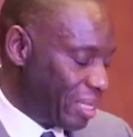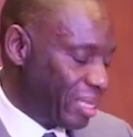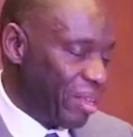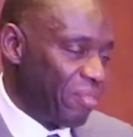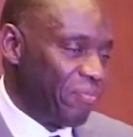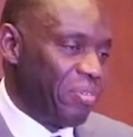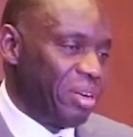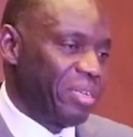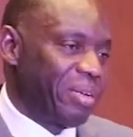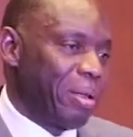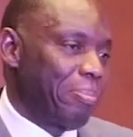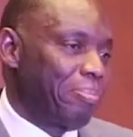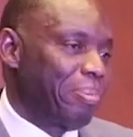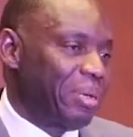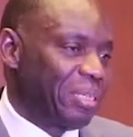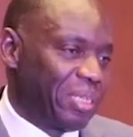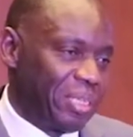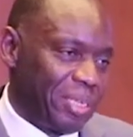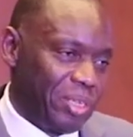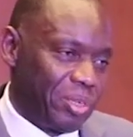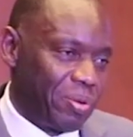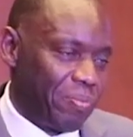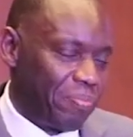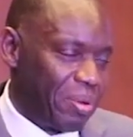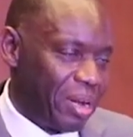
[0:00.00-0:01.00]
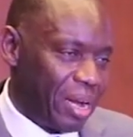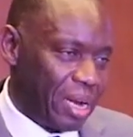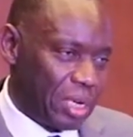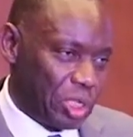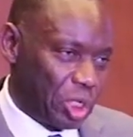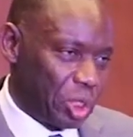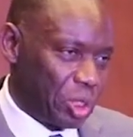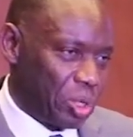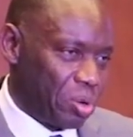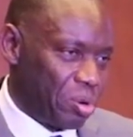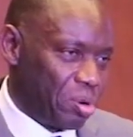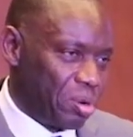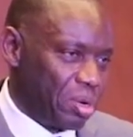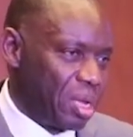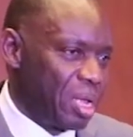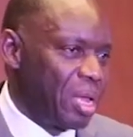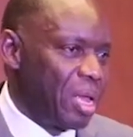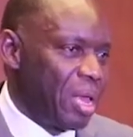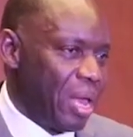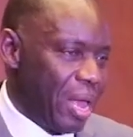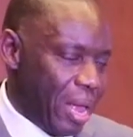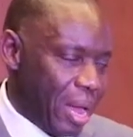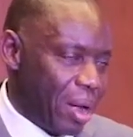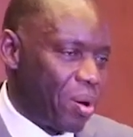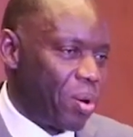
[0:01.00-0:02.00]
70% of the national
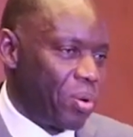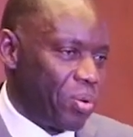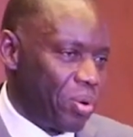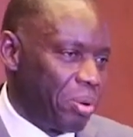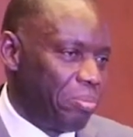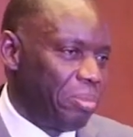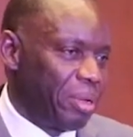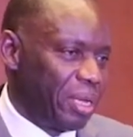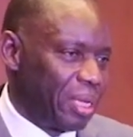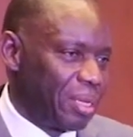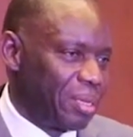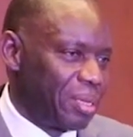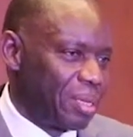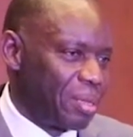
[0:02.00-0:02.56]
economy.